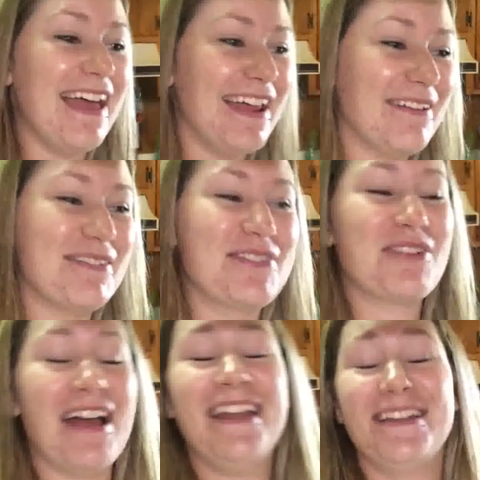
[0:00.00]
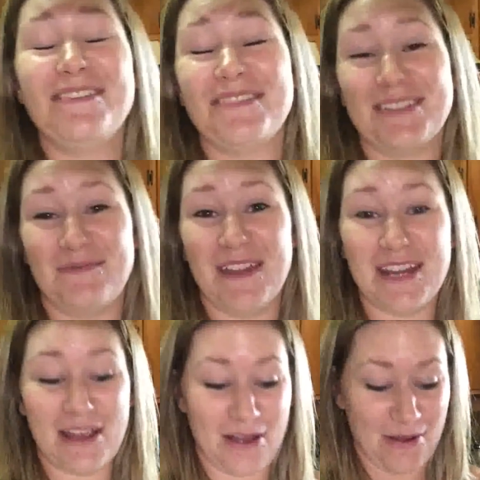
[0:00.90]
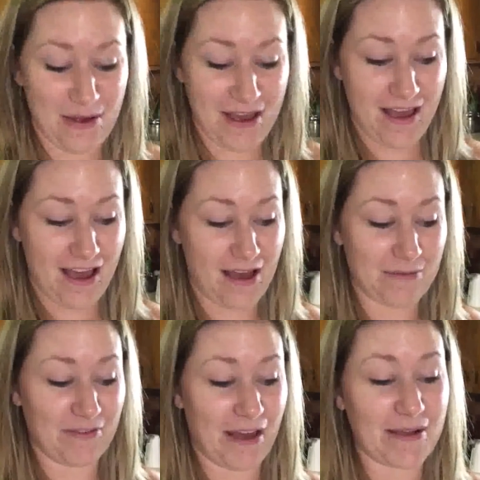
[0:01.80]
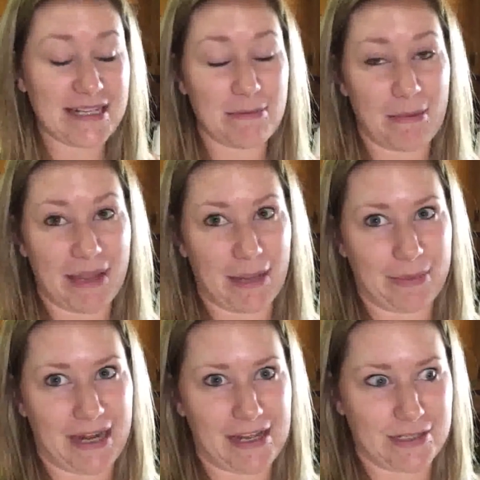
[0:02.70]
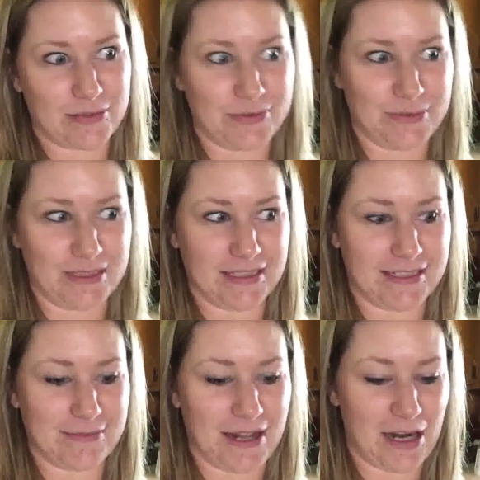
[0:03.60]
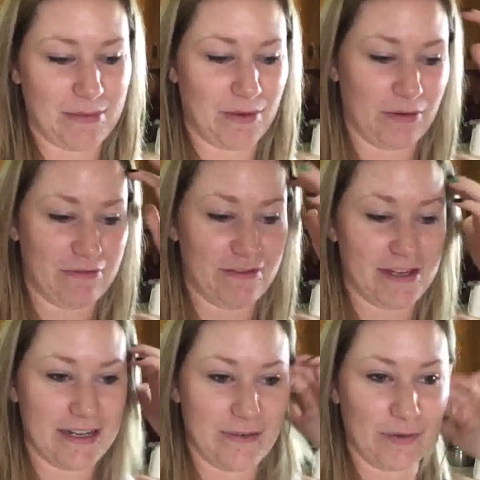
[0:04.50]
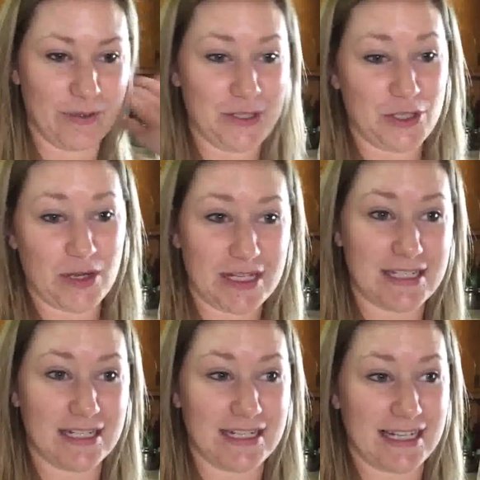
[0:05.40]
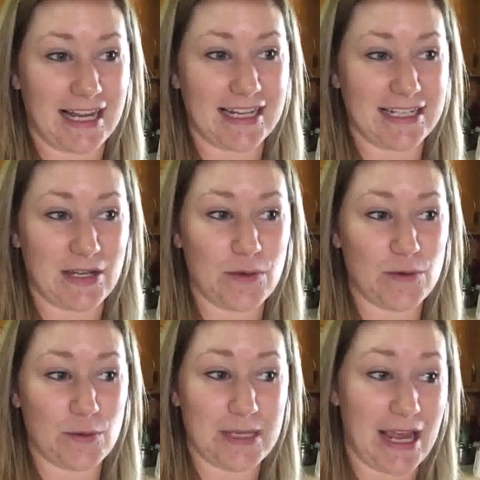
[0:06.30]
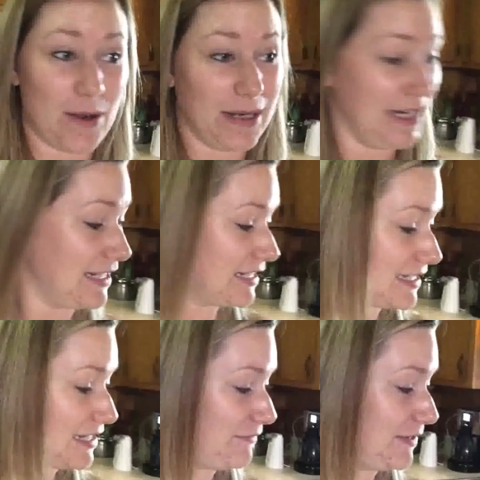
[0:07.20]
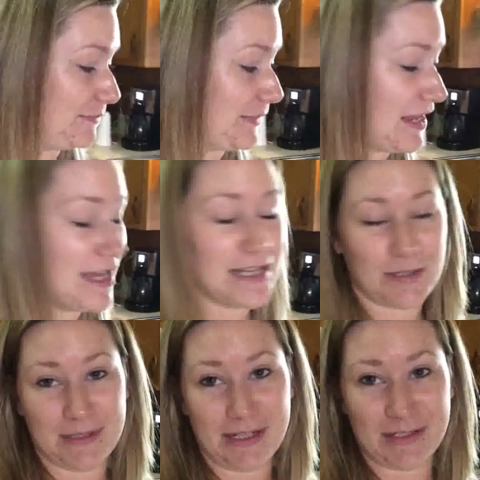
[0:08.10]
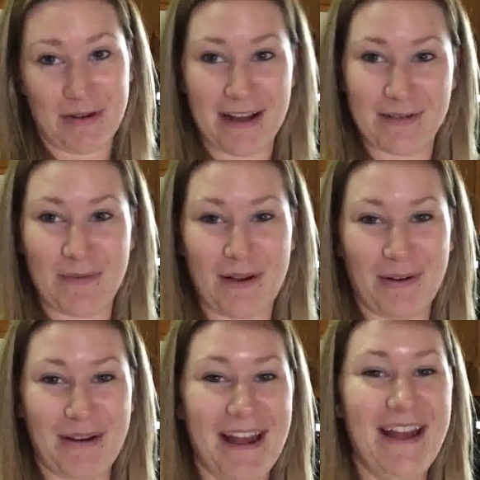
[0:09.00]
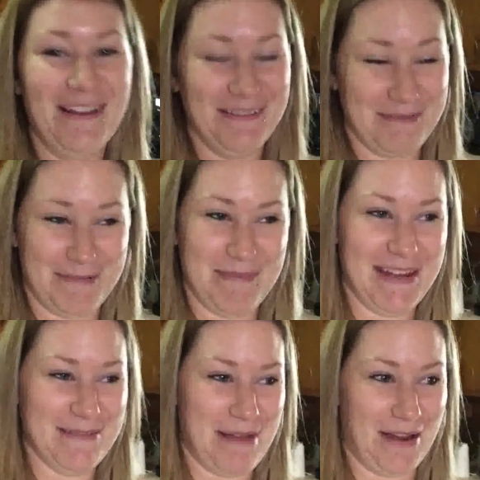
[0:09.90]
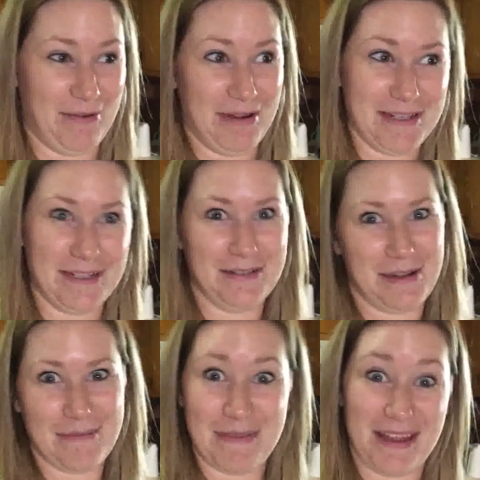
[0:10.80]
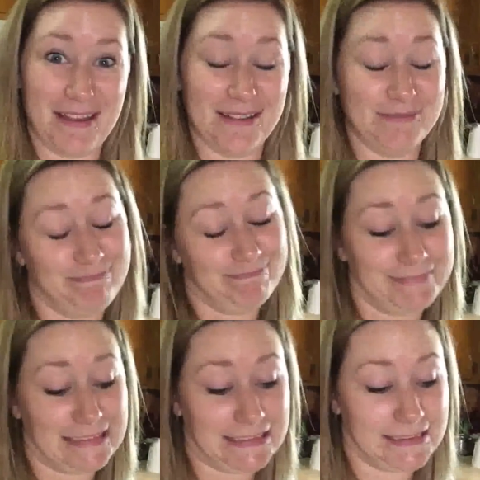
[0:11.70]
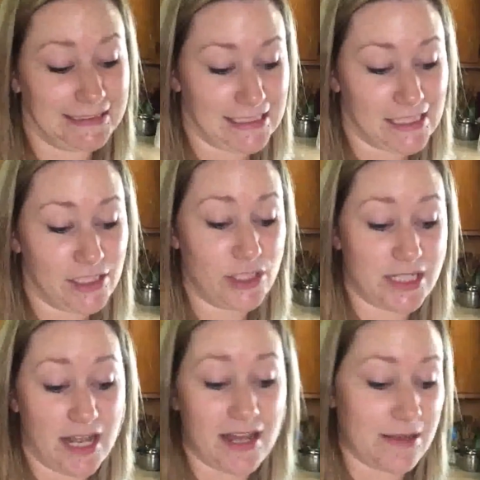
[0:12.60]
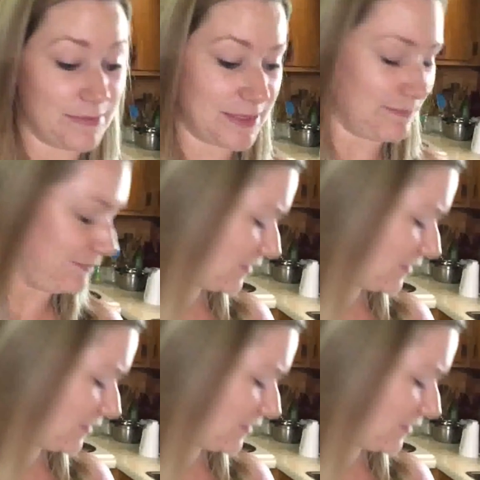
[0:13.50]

Anyways, try to do this video um, of how I did my makeup in high school because that ought to be real fun and real interesting because I got to go to town later this evening. So Dell's gonna have to walk around with me and my crazy looking makeup. Good times.